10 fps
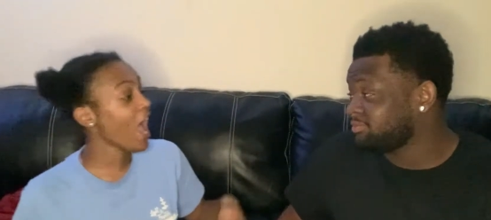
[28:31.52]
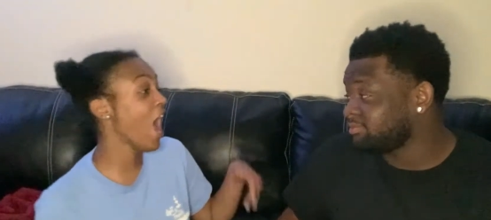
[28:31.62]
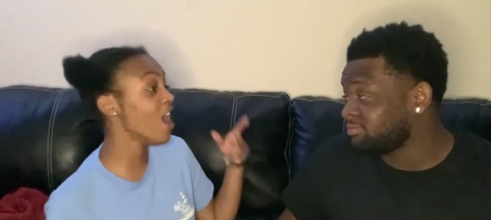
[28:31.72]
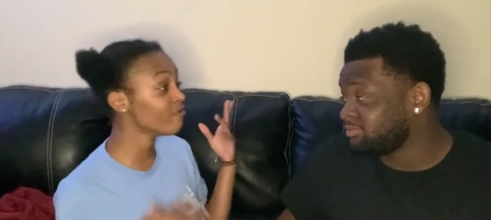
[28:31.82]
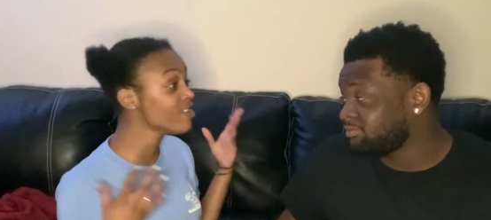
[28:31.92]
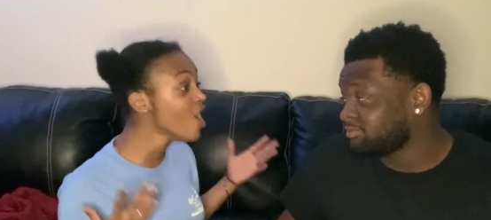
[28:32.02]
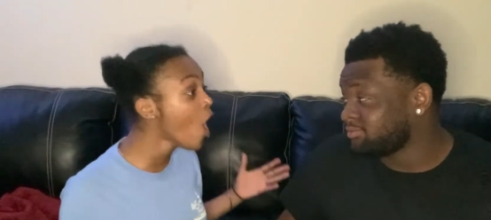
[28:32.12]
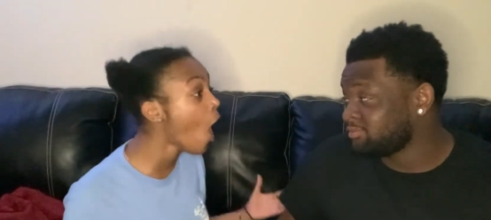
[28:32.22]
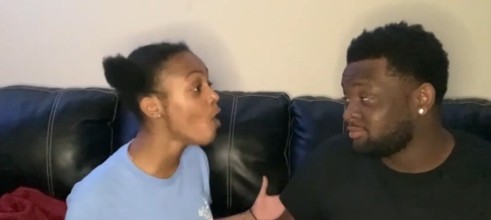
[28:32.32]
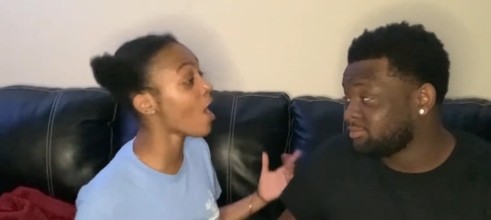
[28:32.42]
Speaker 1: Have
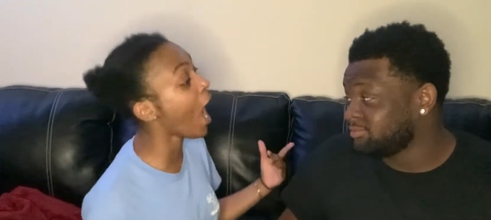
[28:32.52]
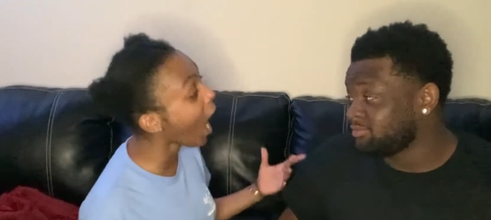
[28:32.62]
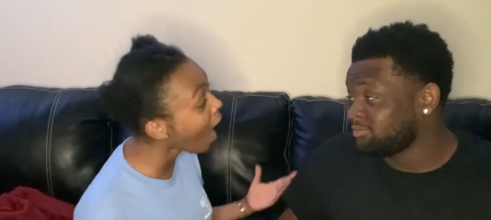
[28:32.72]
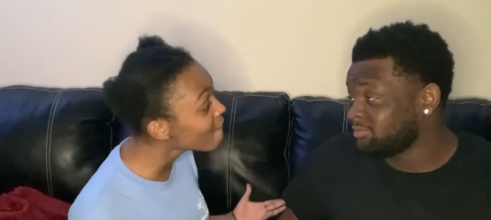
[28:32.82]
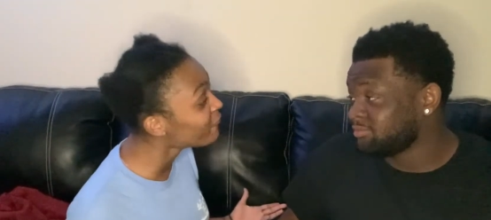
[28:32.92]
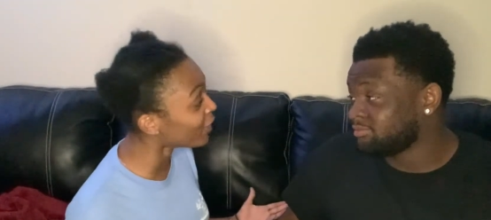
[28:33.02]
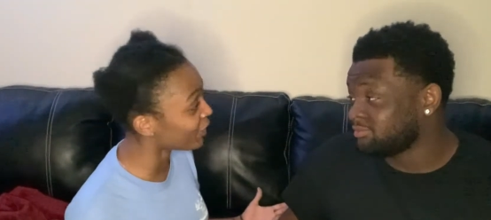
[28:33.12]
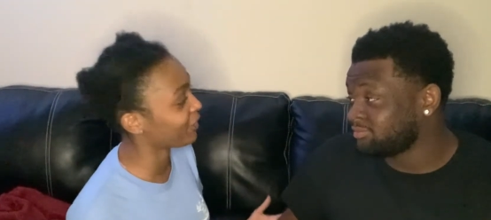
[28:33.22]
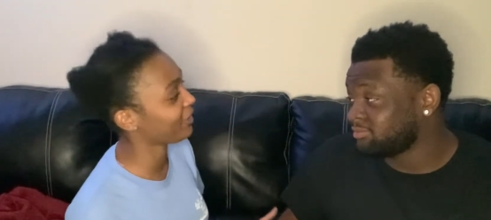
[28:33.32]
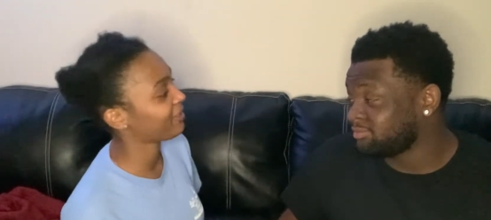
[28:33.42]
you
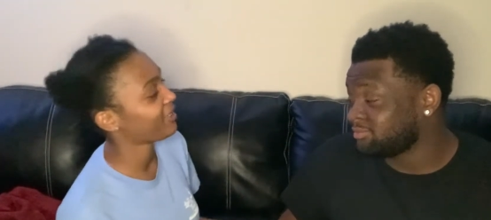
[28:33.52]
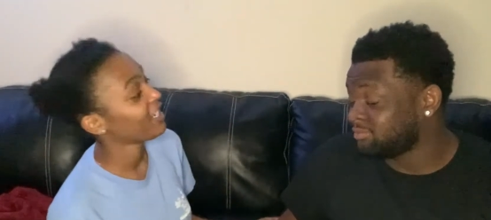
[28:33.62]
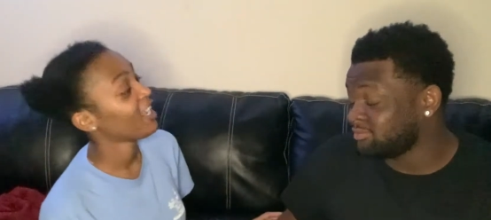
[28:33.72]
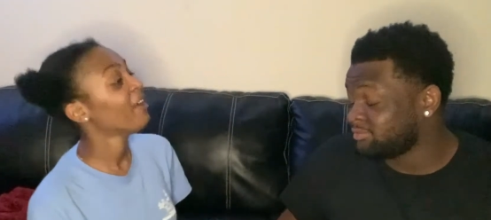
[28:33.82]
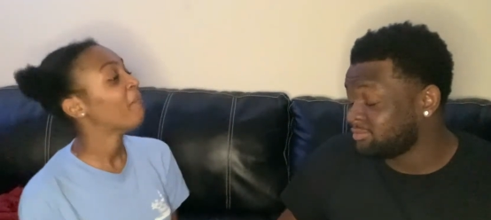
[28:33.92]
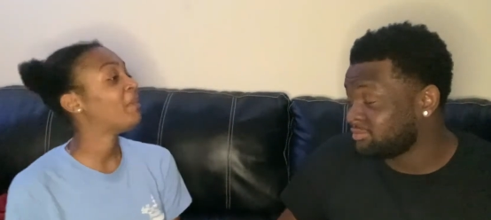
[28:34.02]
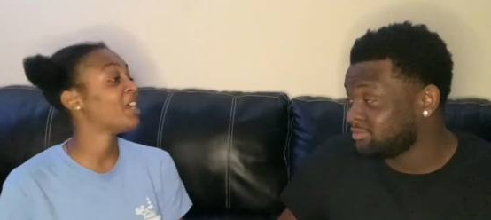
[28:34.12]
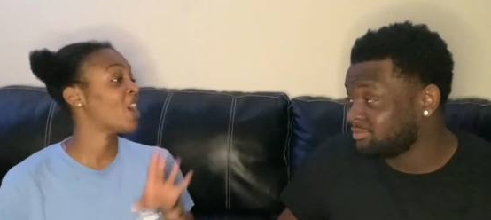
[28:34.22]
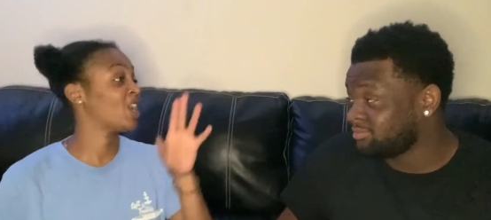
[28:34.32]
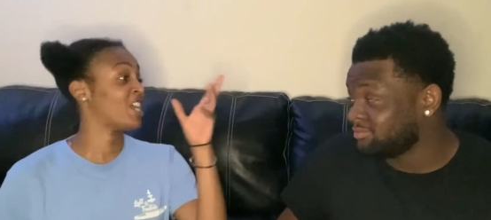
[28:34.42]
ever
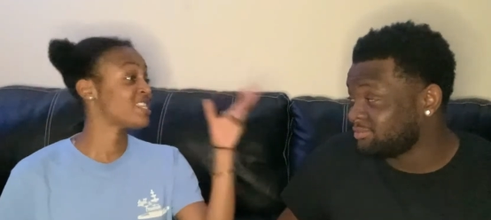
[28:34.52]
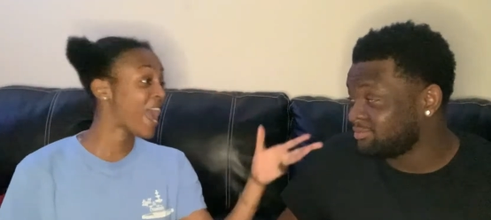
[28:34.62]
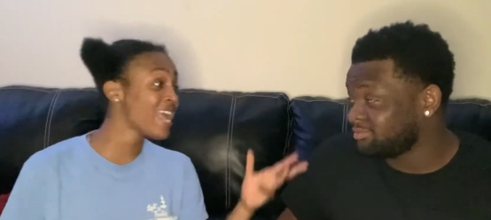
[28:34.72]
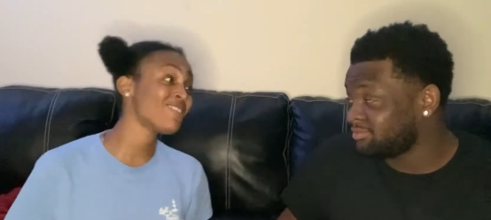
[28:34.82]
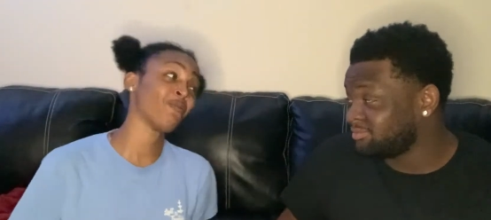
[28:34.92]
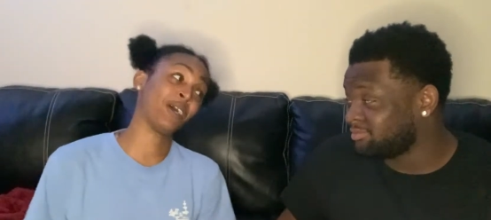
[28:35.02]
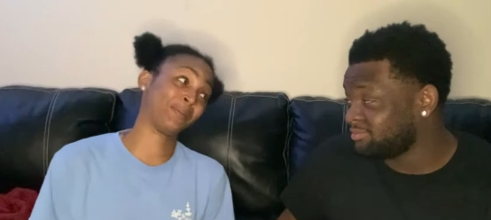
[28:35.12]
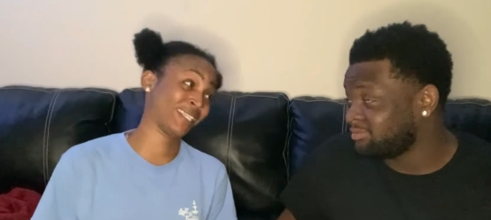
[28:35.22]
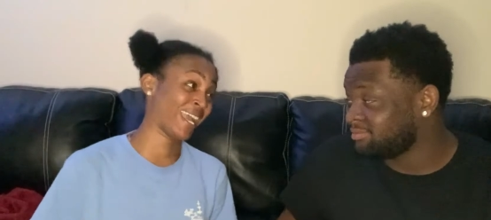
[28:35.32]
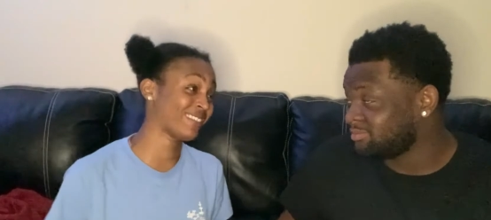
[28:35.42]
been on a dating
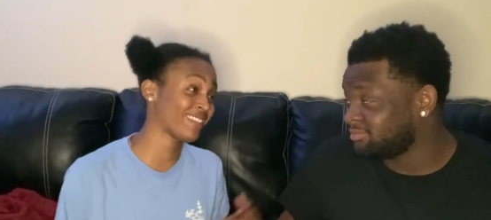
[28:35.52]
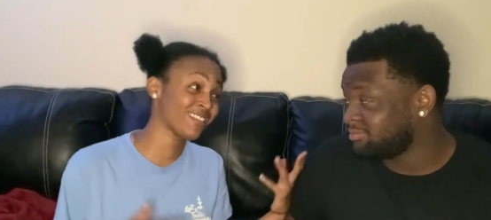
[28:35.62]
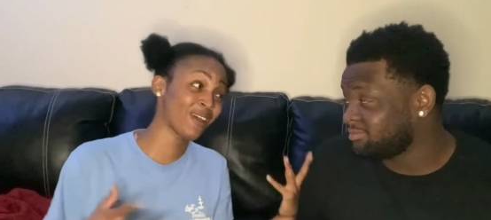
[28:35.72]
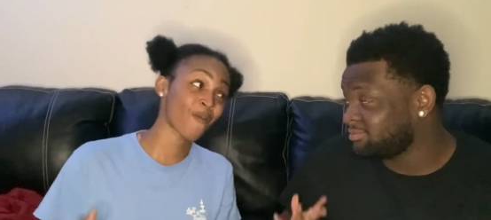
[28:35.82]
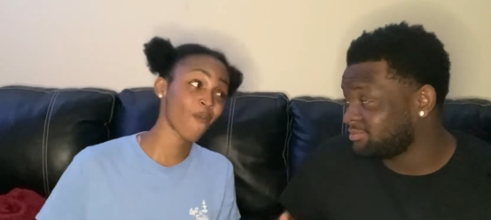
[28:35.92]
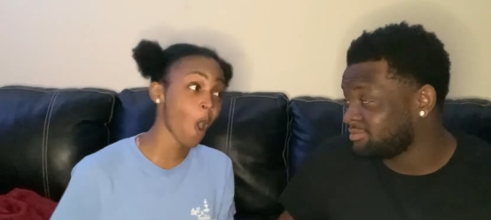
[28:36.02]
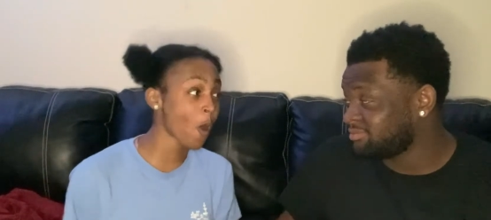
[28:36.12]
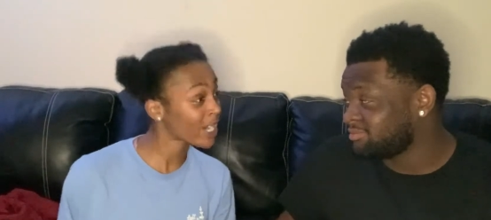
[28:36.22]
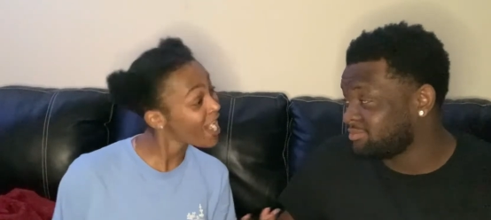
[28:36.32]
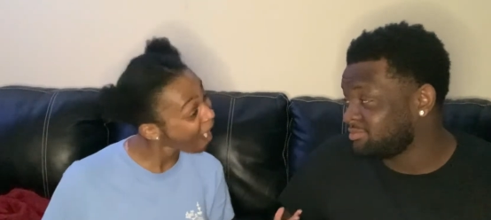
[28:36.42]
website to look
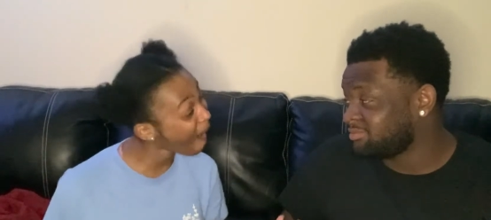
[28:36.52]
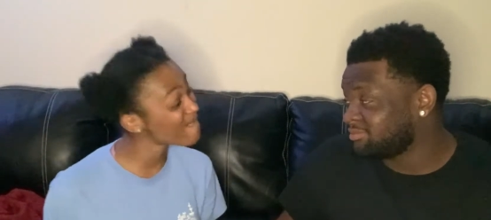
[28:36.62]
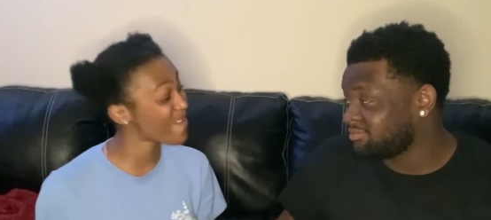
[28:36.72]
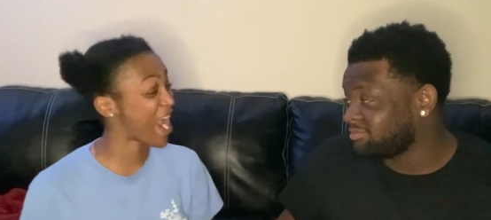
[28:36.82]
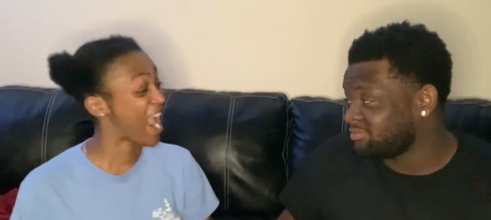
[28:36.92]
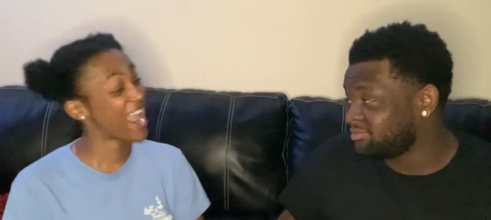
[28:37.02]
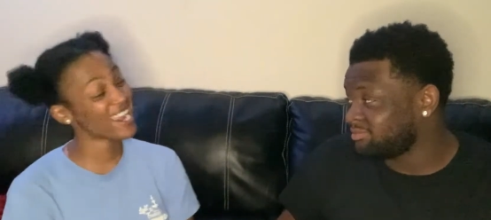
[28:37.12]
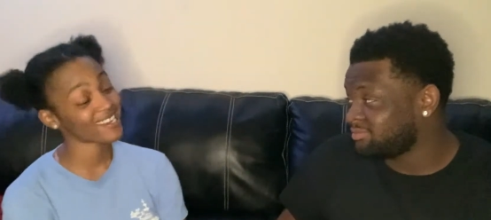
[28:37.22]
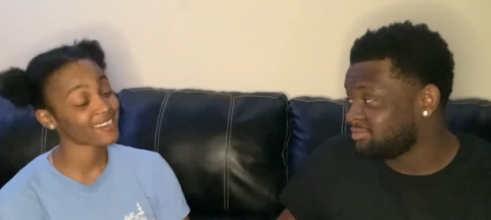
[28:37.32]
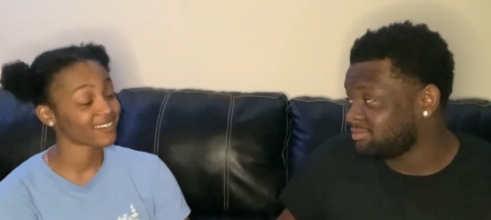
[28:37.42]
for a
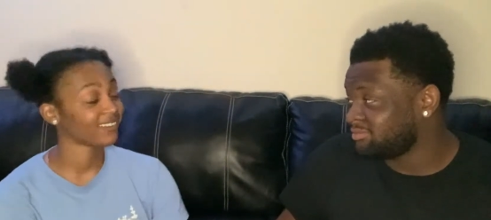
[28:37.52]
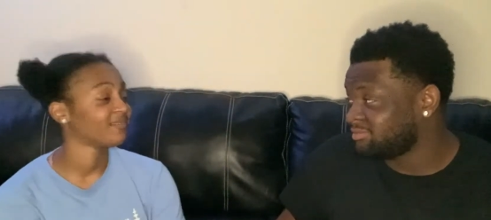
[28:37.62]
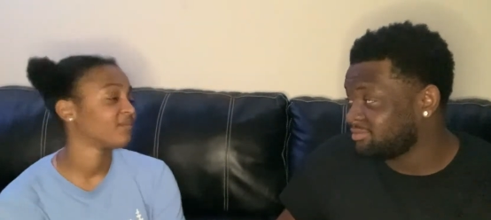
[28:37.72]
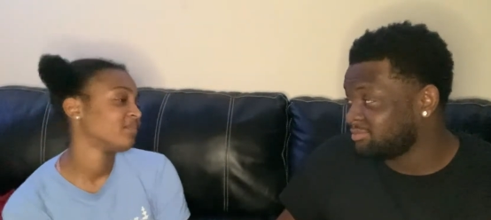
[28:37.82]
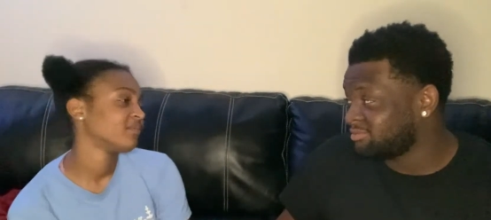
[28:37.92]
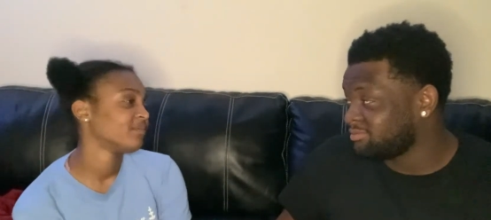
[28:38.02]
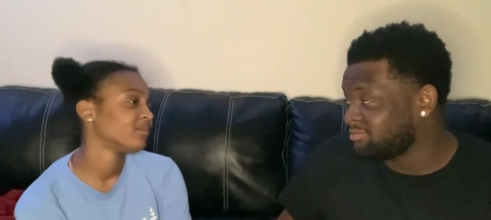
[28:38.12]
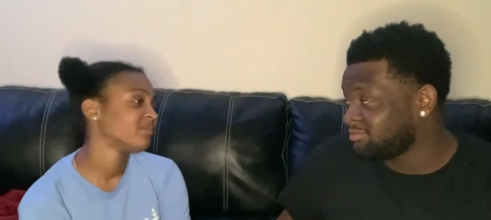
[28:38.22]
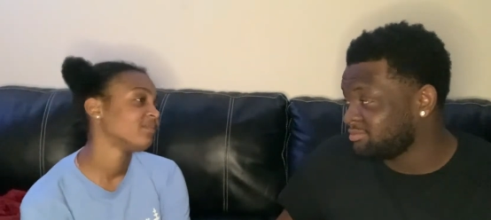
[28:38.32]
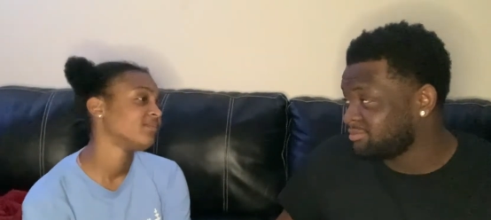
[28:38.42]
girlfriend?
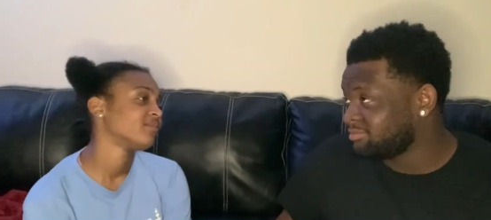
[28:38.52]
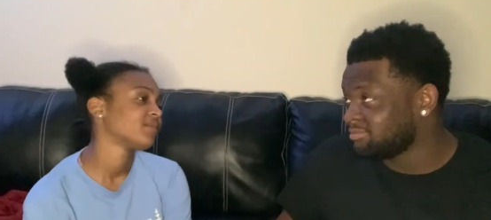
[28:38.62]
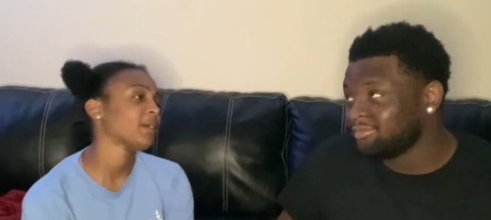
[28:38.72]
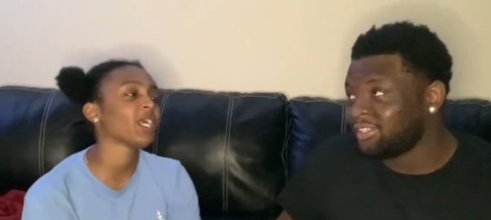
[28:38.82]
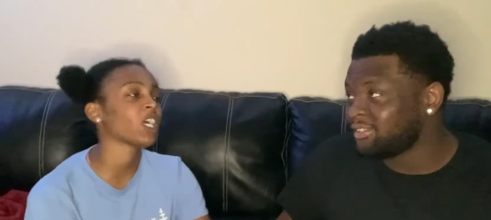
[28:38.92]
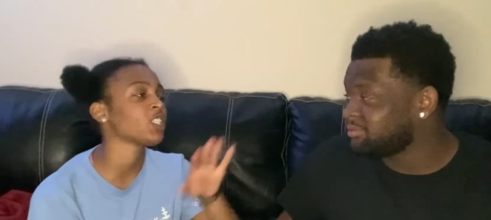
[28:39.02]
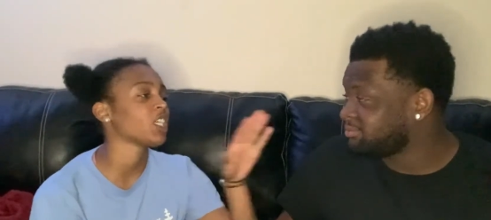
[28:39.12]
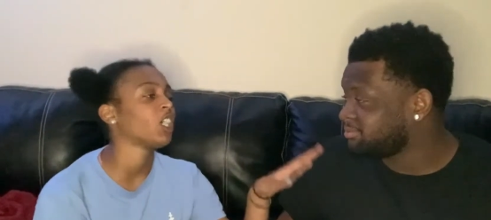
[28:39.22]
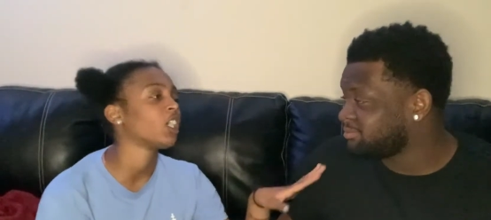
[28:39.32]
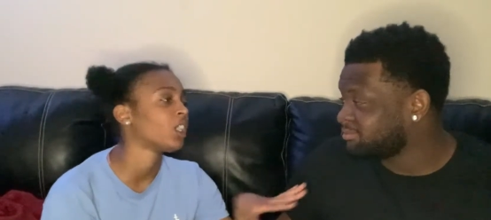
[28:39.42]
I'm not gonna say
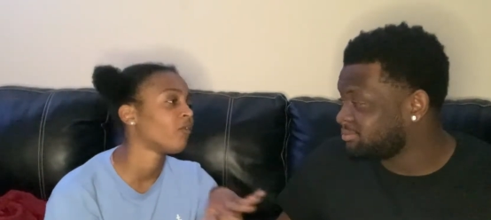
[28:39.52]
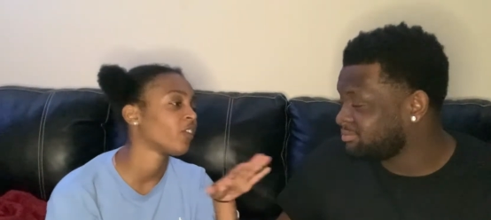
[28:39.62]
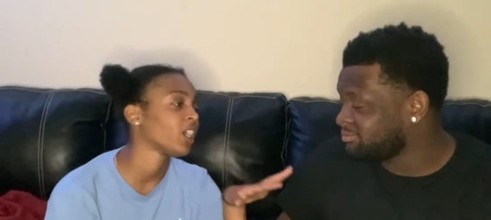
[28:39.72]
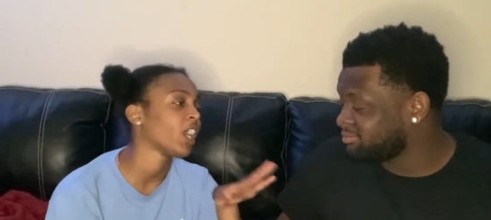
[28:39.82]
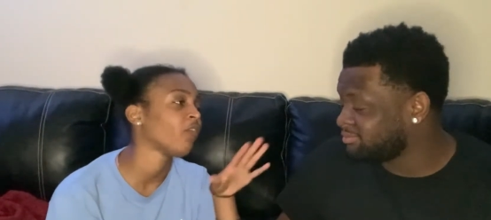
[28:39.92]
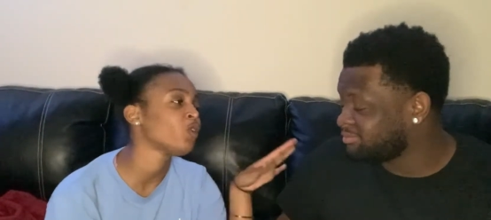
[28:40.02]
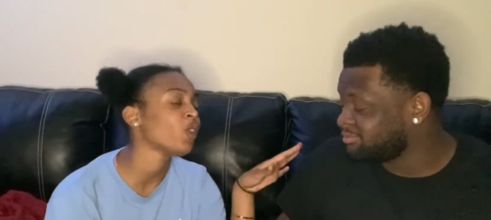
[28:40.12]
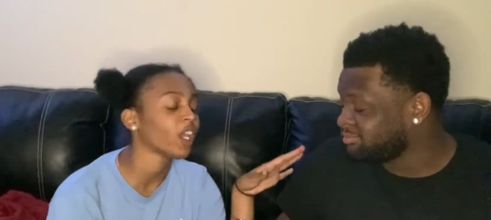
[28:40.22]
a girlfriend. Have you